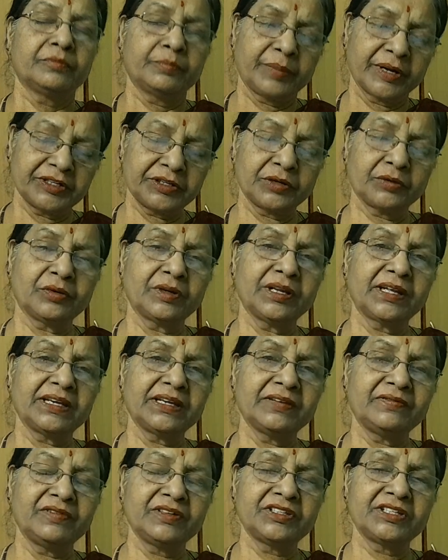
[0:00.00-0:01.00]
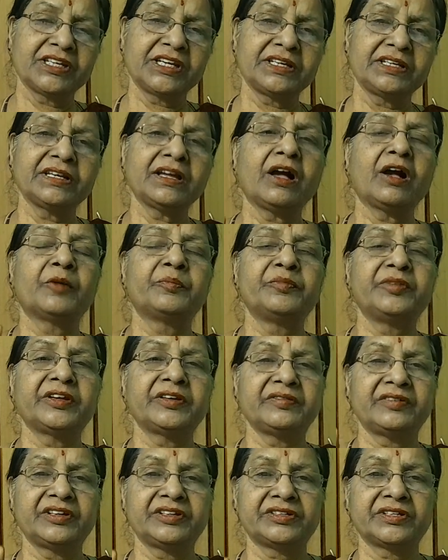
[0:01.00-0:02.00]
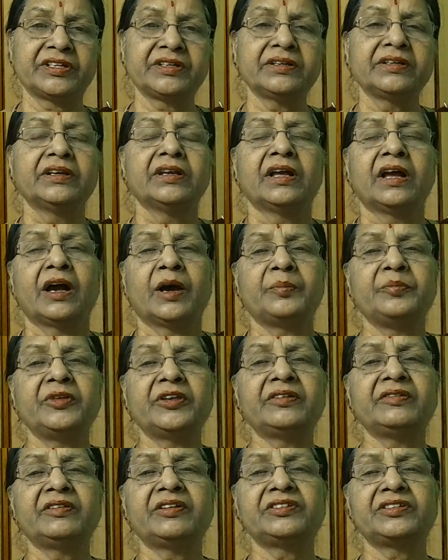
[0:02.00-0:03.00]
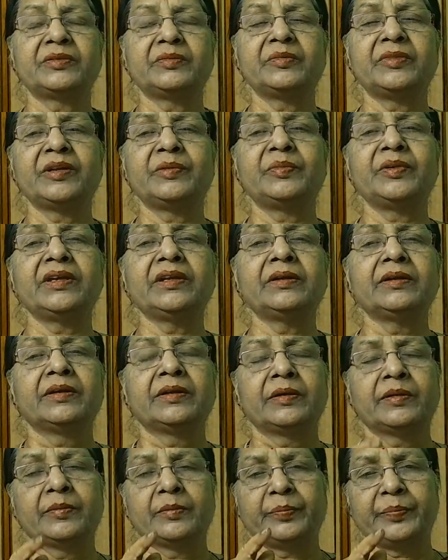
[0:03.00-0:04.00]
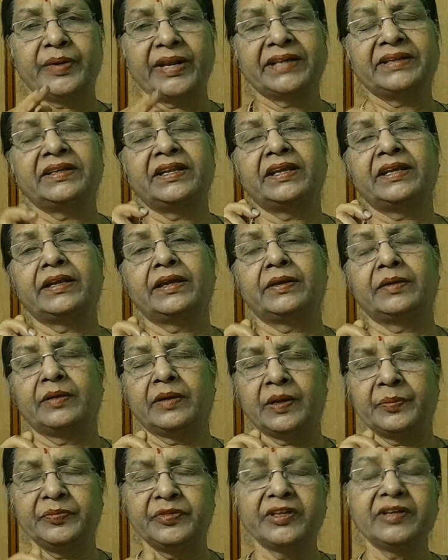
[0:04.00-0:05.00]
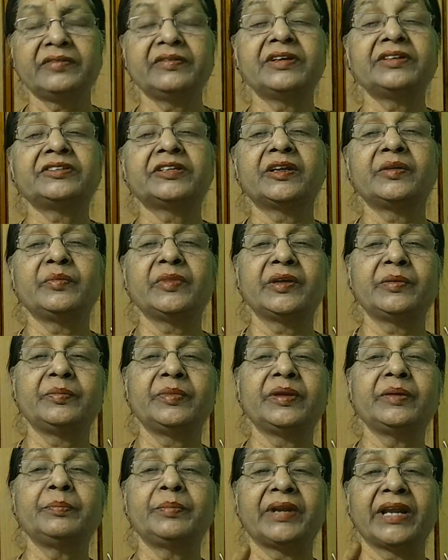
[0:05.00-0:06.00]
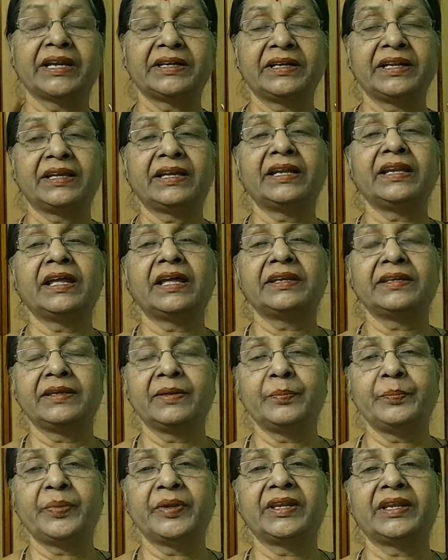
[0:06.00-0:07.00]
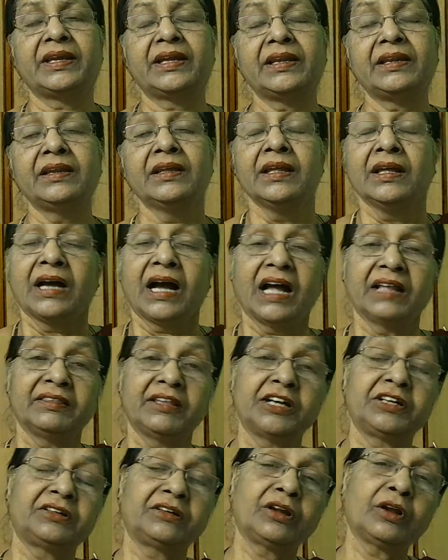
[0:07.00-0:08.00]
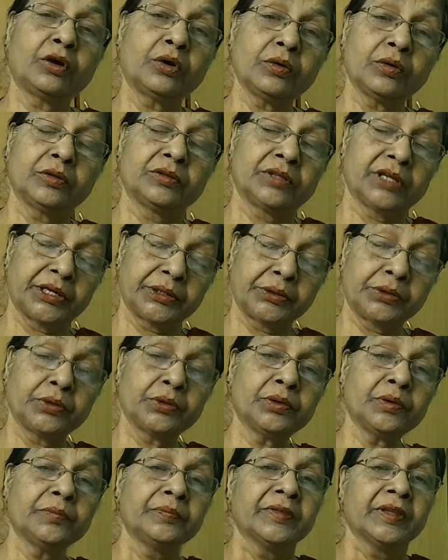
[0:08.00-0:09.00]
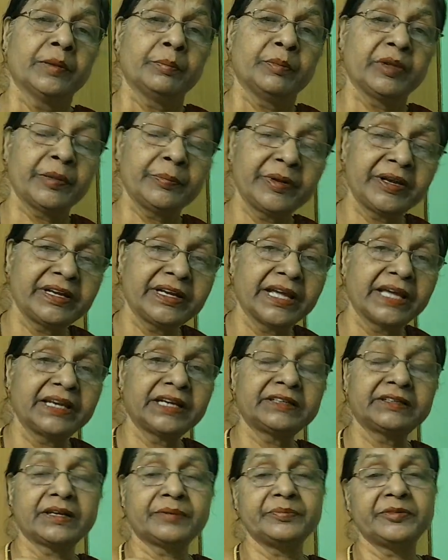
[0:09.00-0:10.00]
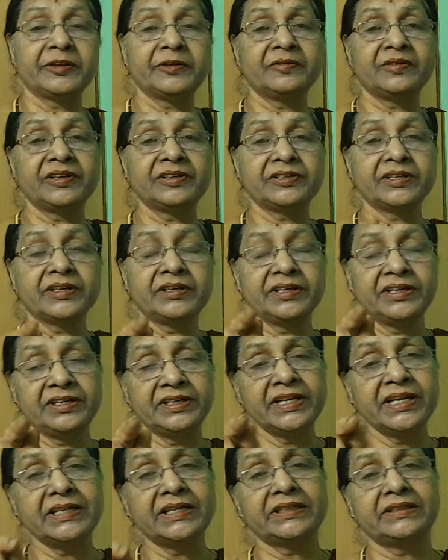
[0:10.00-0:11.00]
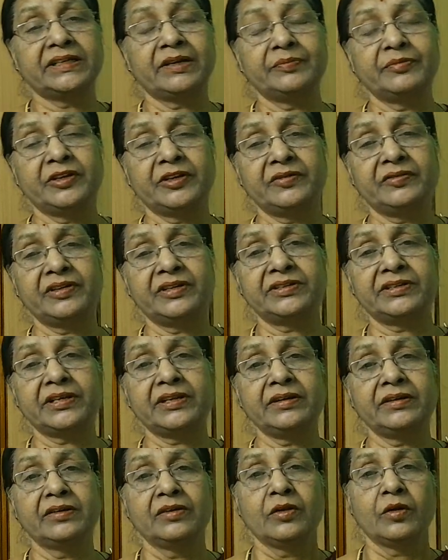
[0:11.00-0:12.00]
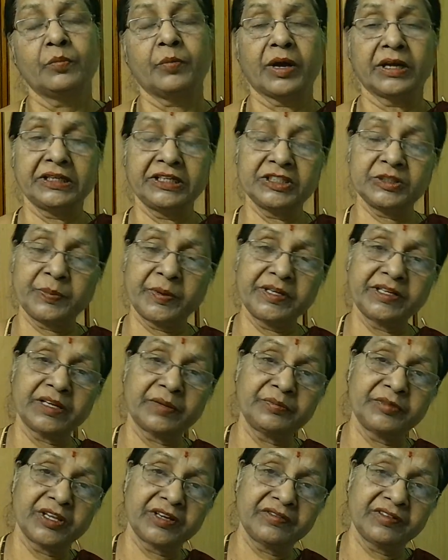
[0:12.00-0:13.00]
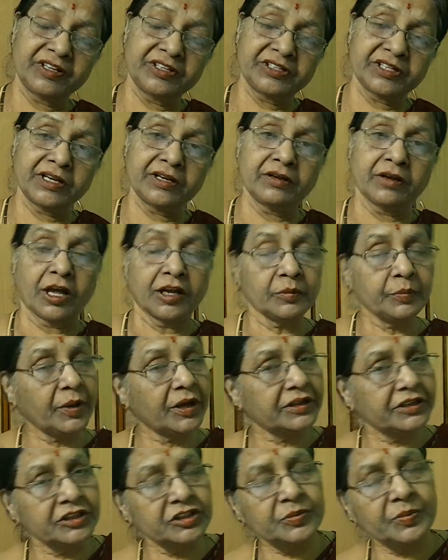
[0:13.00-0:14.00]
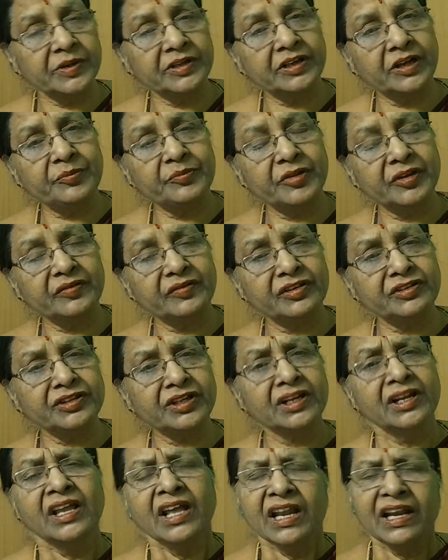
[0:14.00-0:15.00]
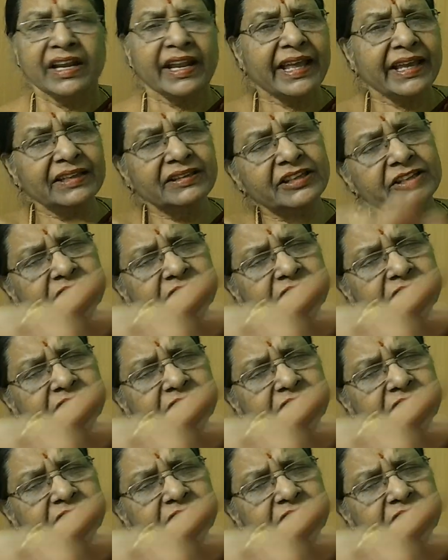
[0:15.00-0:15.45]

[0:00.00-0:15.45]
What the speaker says: particularly which area, observation may be practical, observation may be practical or empirical, that too may be direct observation, indirect observation, participant observation, non-participant observation. Like